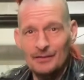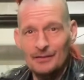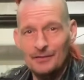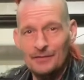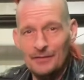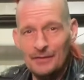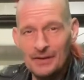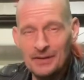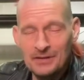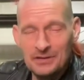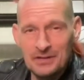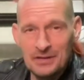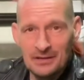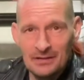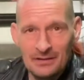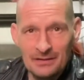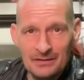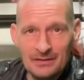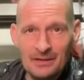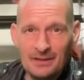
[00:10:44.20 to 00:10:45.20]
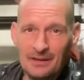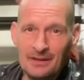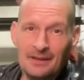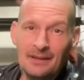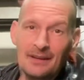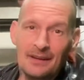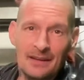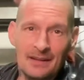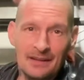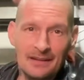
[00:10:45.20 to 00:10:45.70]
face shield
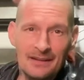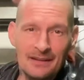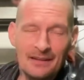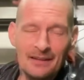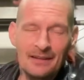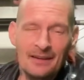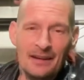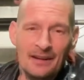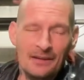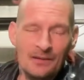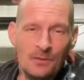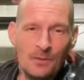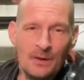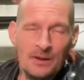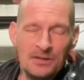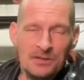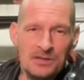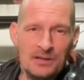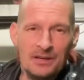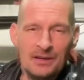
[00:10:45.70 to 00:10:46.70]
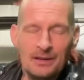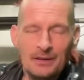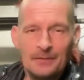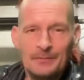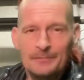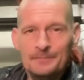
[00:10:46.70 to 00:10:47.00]
and quenching it.